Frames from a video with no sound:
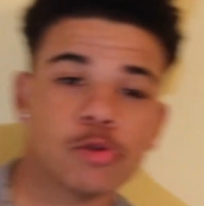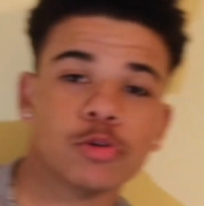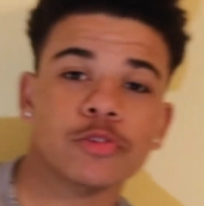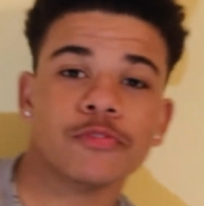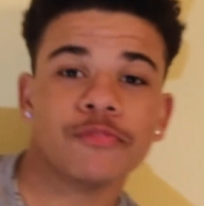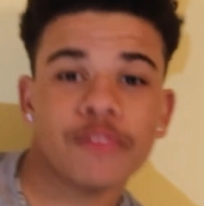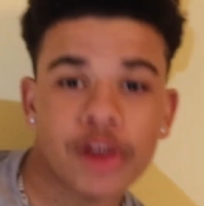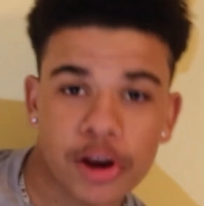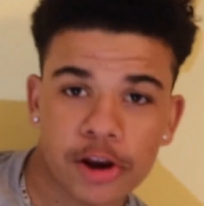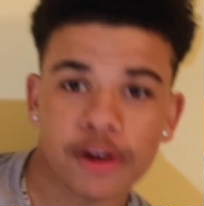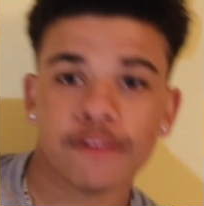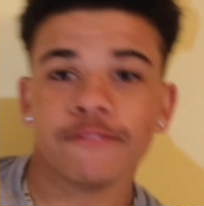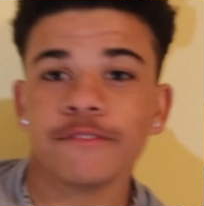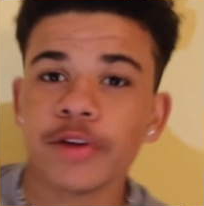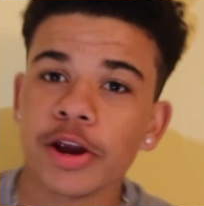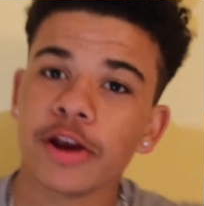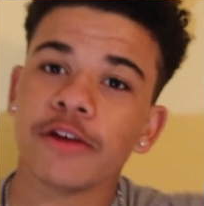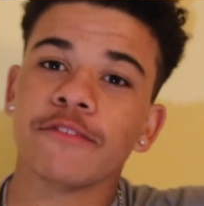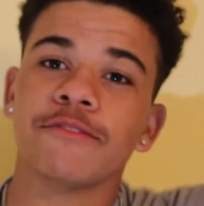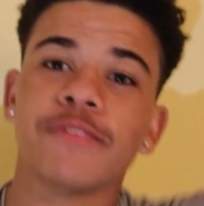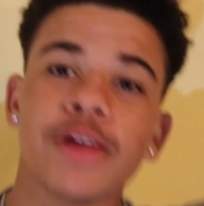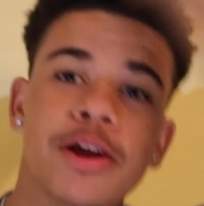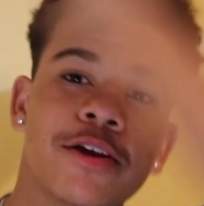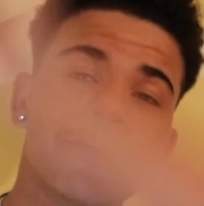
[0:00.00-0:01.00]
was very,
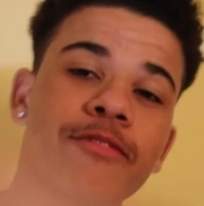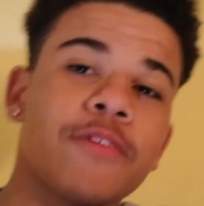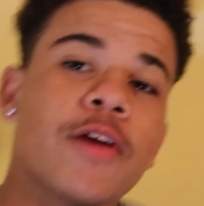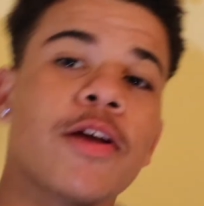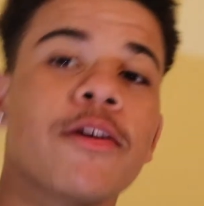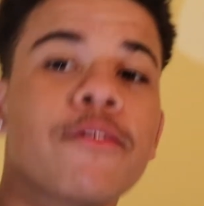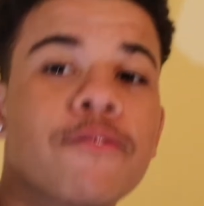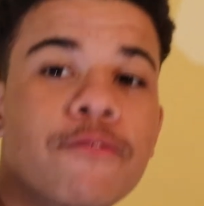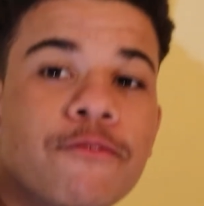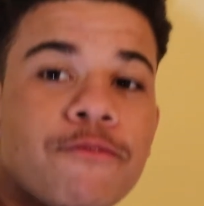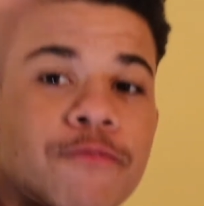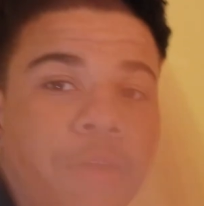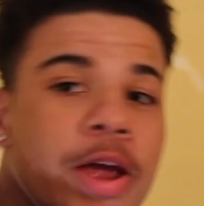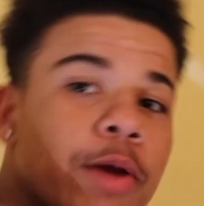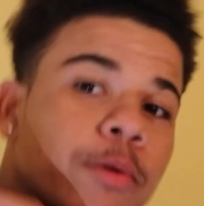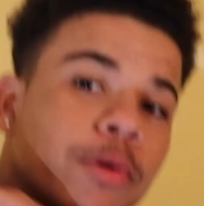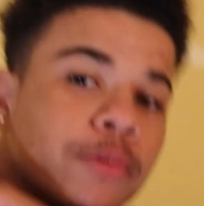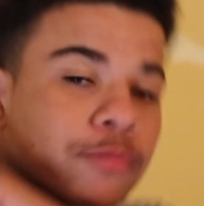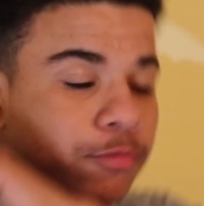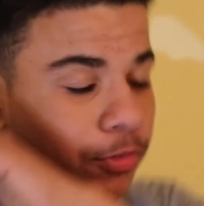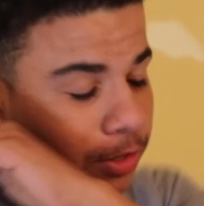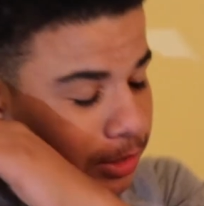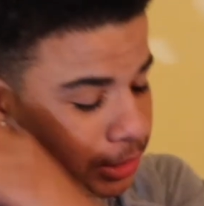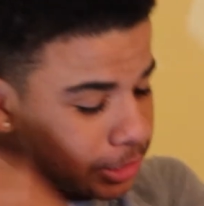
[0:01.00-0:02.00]
very, very, very,
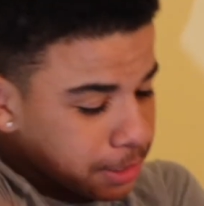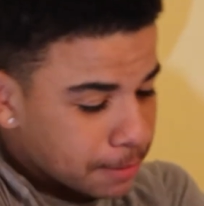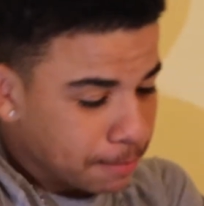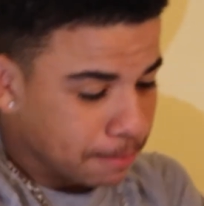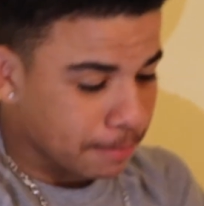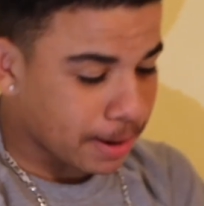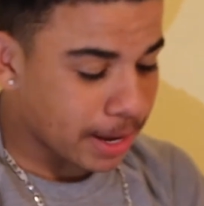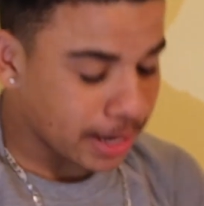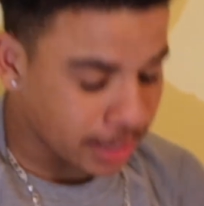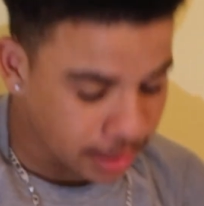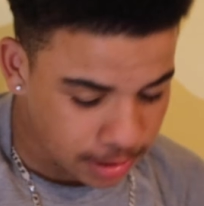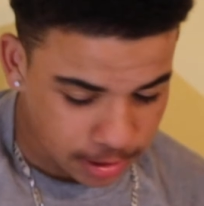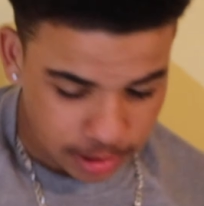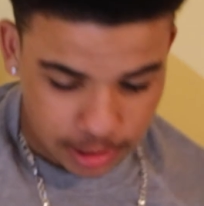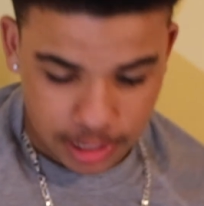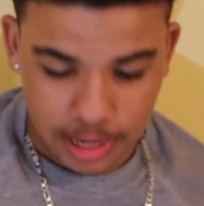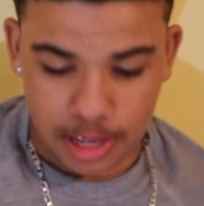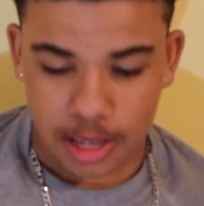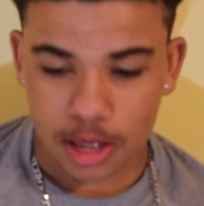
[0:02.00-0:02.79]
very fun to make.